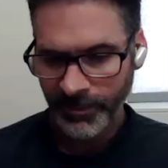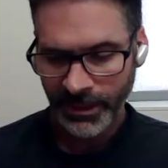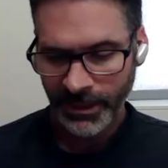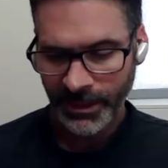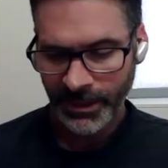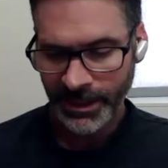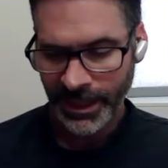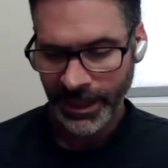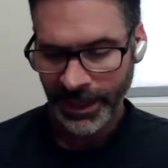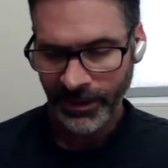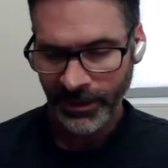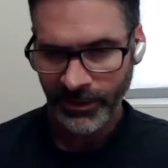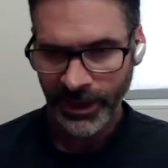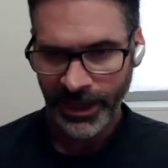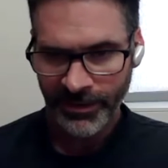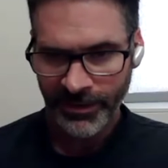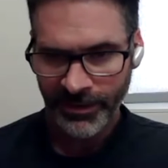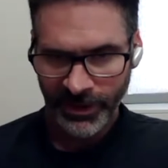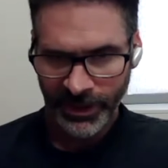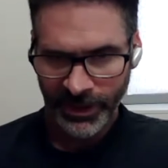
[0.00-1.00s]
mean listen i don't
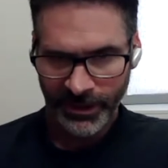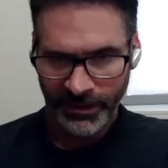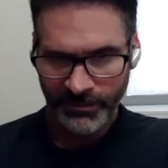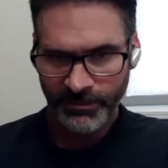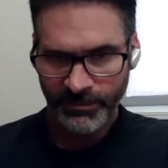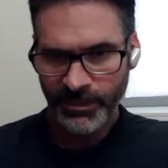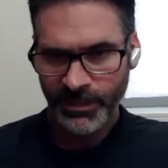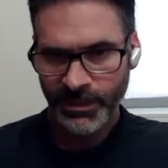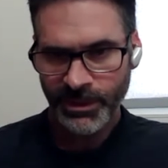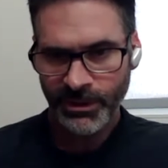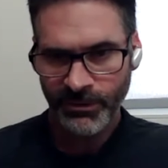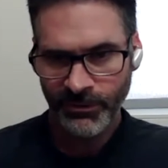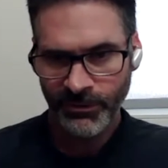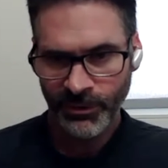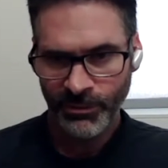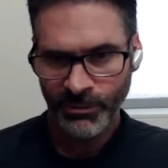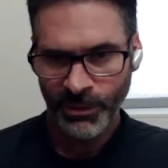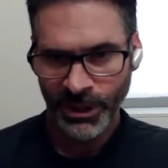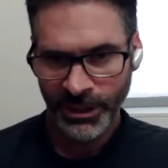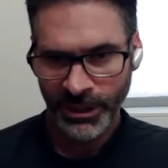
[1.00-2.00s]
have a
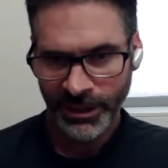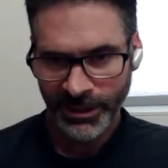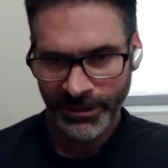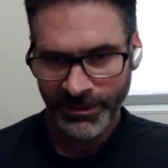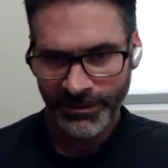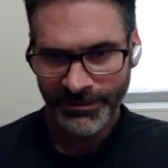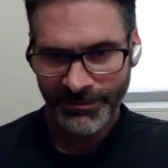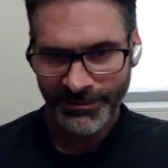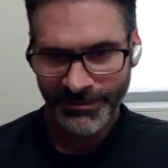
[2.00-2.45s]
silver bullet